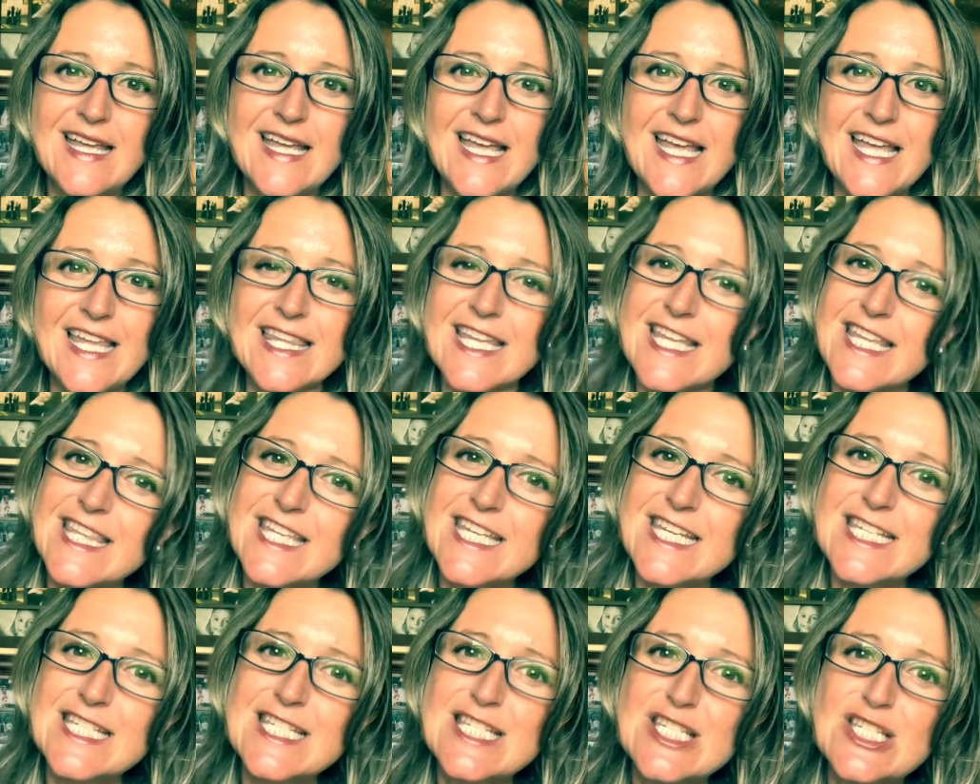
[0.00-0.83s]
And then
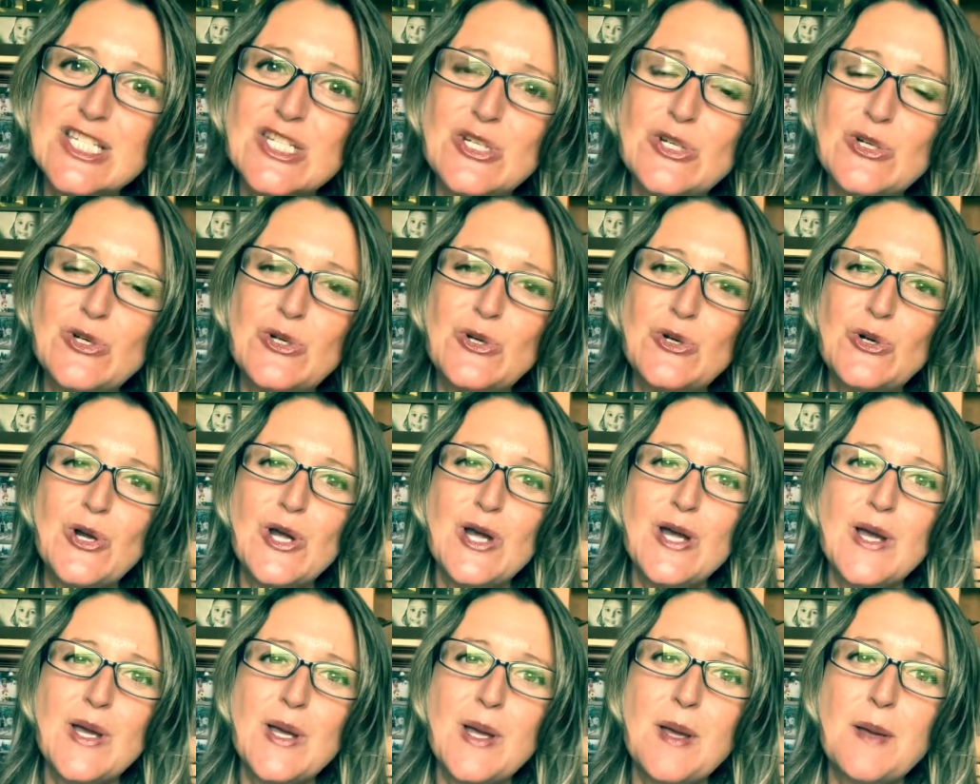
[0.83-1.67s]
these two
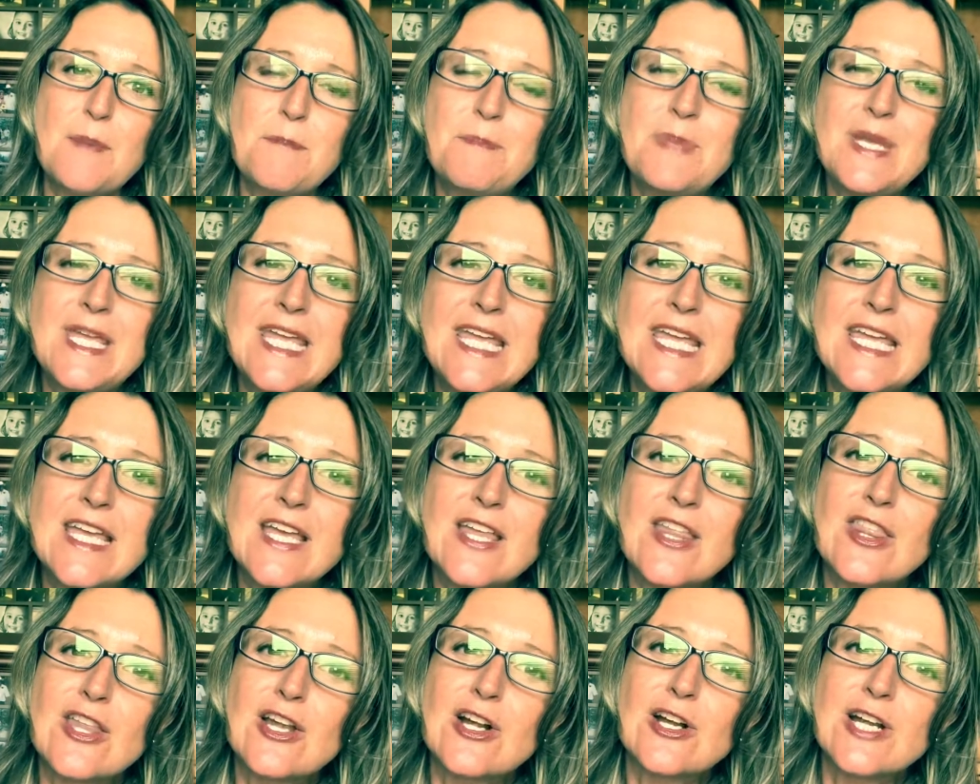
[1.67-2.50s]
pique
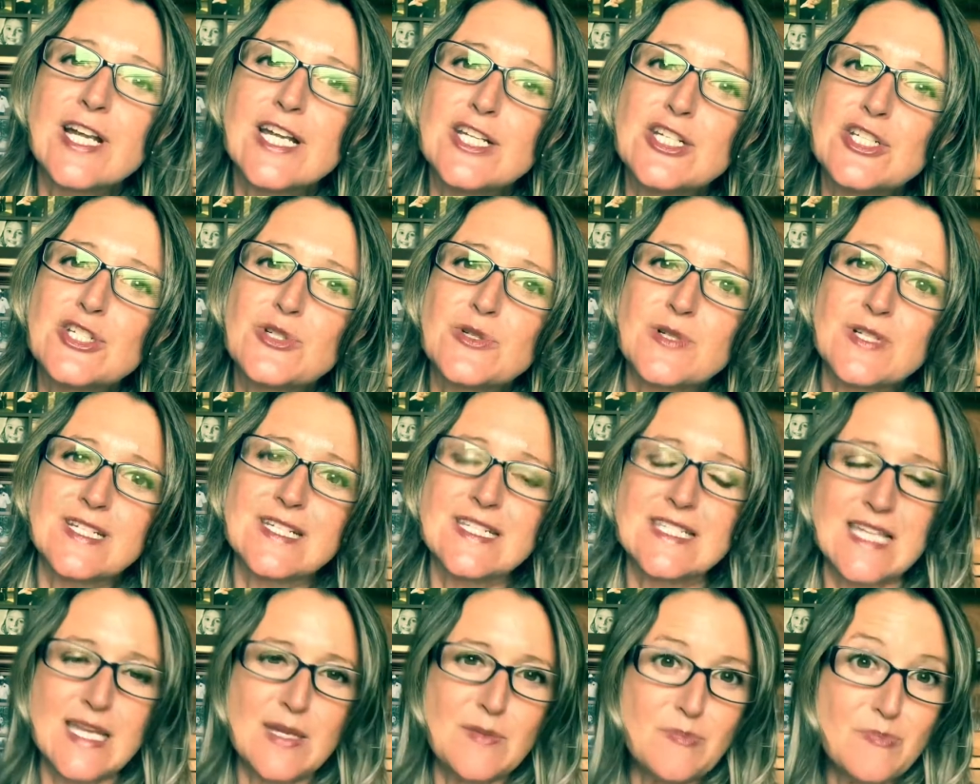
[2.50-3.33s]
their
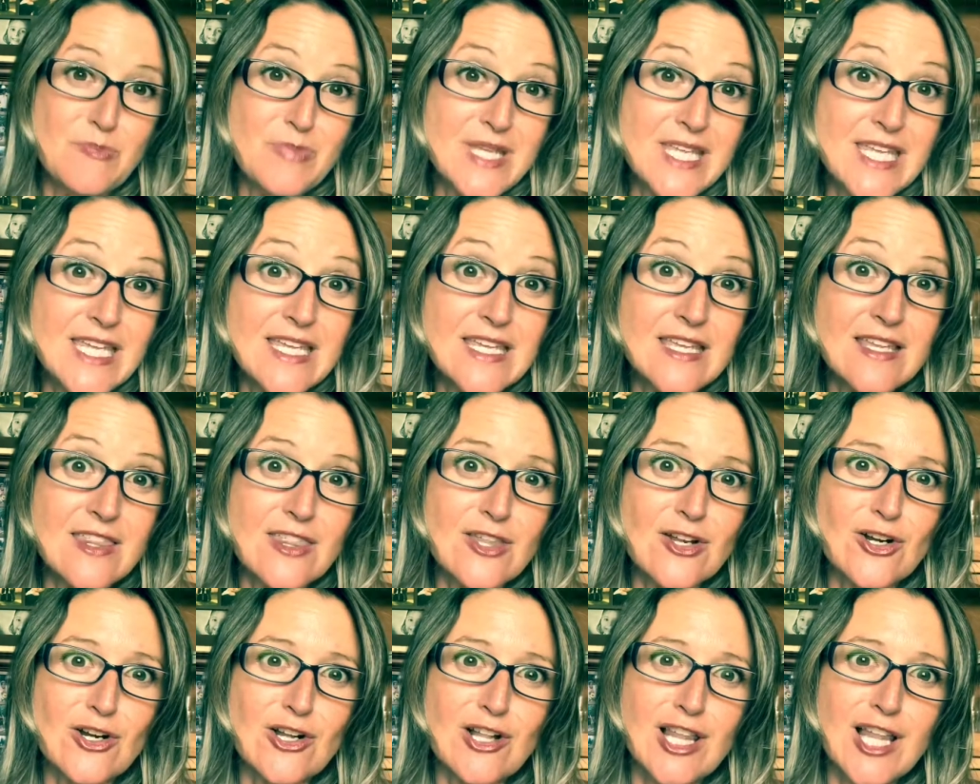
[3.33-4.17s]
interest and pique
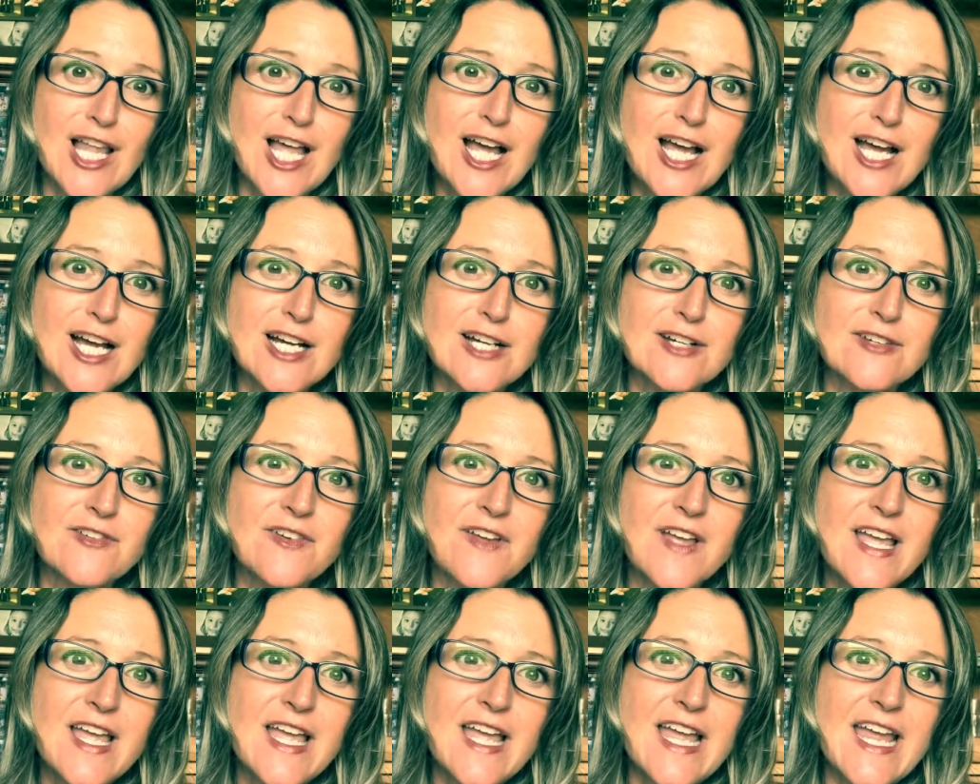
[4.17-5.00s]
their love.
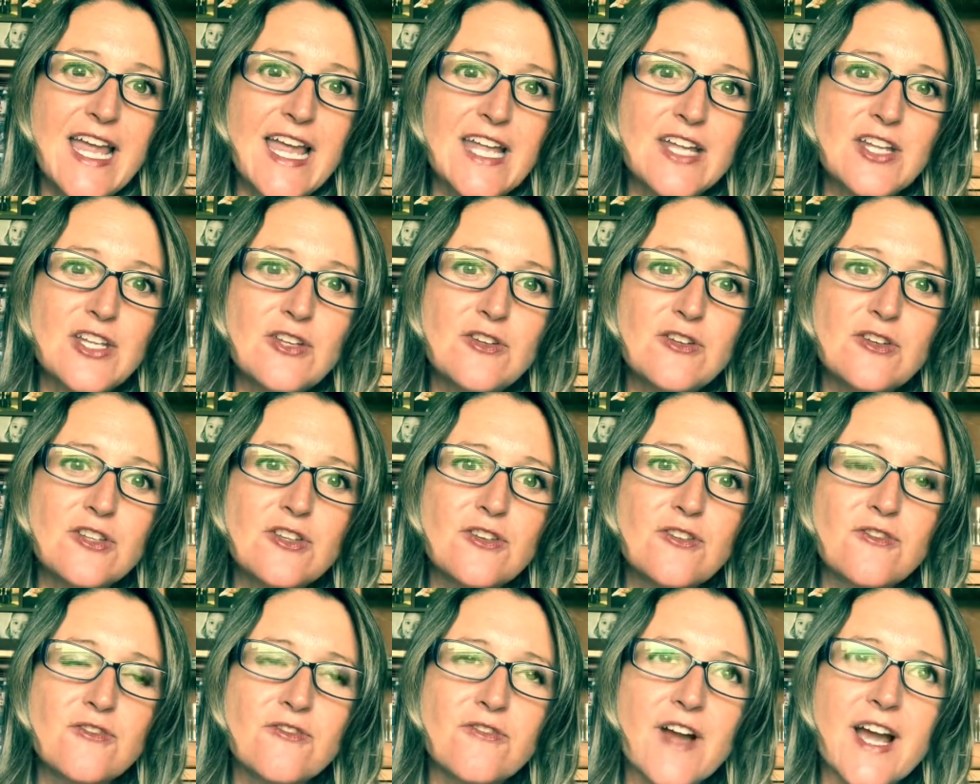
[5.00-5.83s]
And
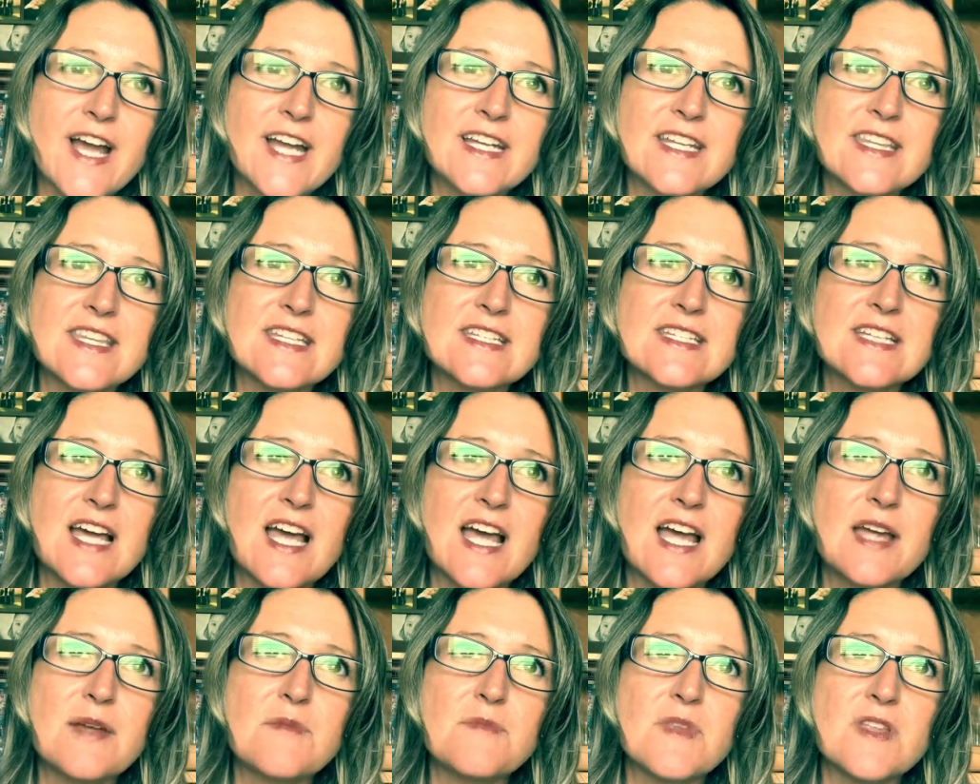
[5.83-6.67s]
you find at the
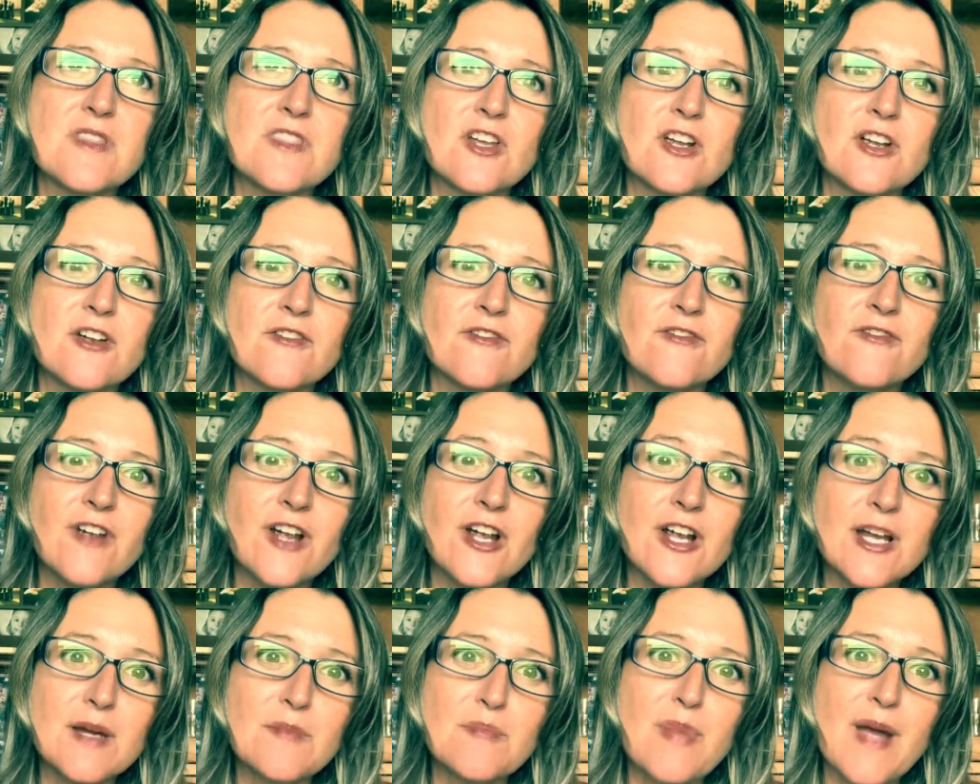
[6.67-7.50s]
time that they're
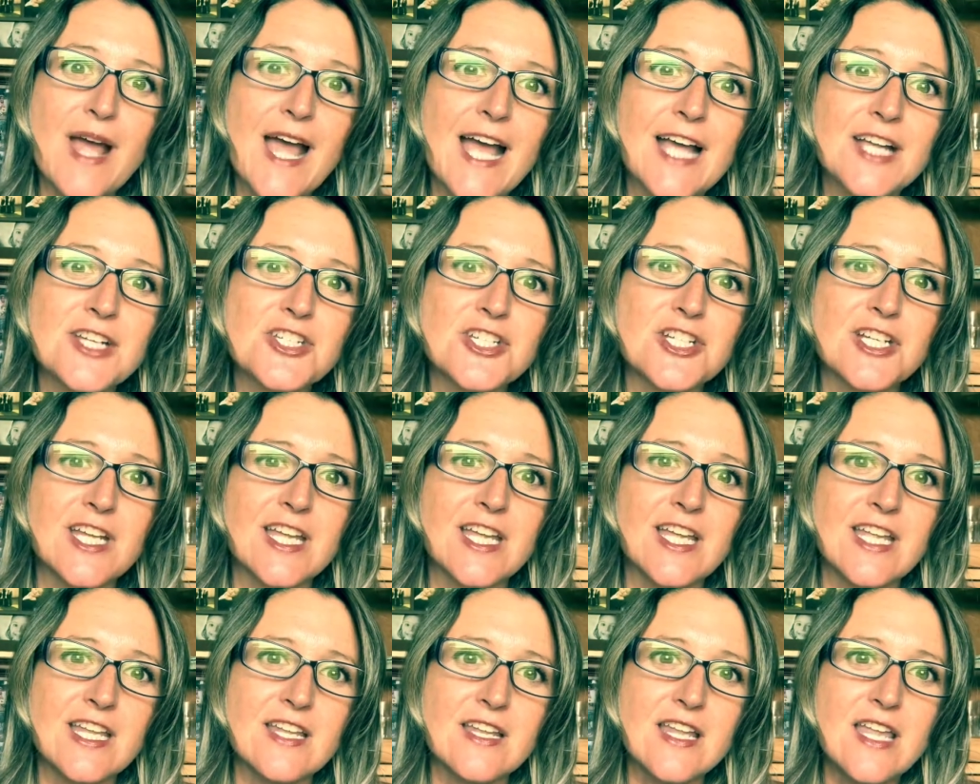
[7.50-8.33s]
very
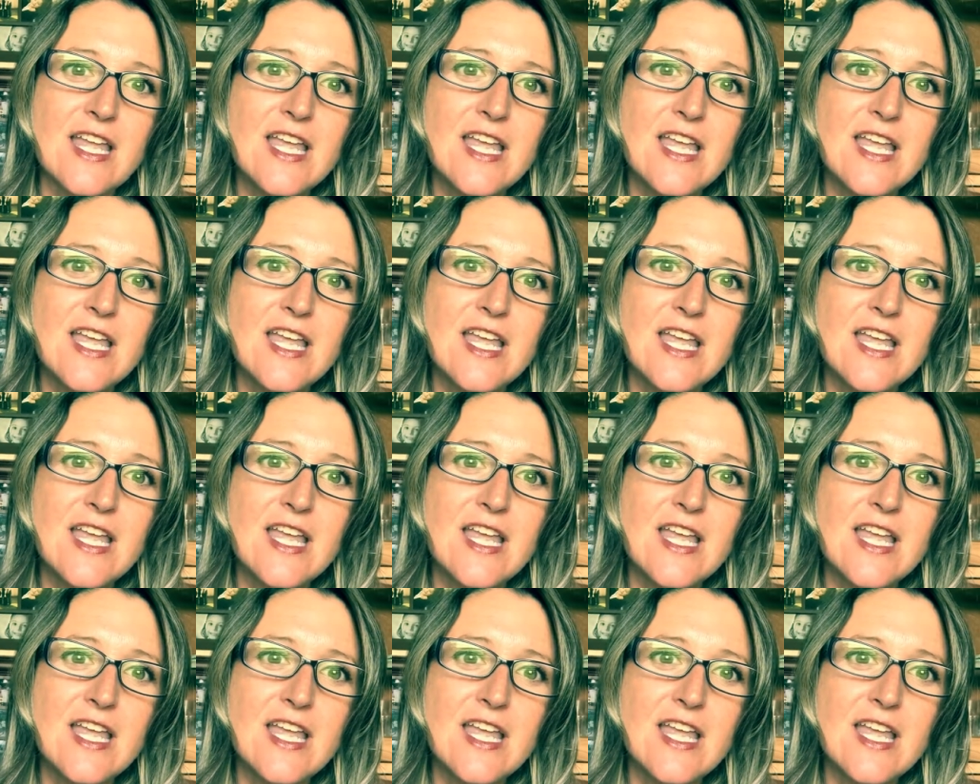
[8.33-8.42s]
passionate